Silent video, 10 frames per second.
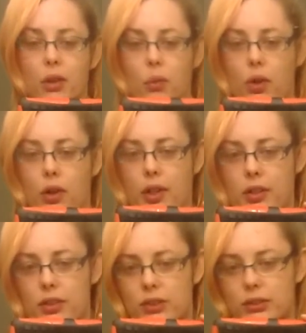the word
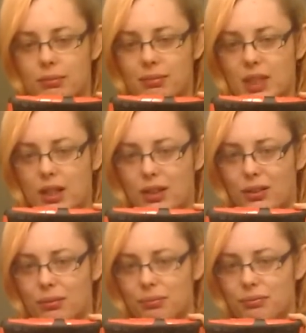is
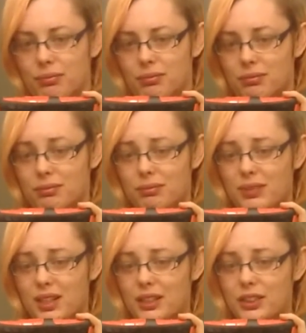now.
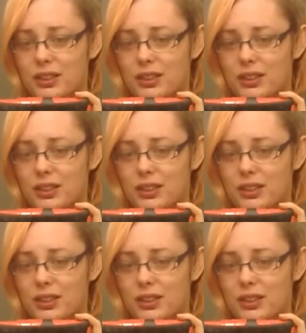I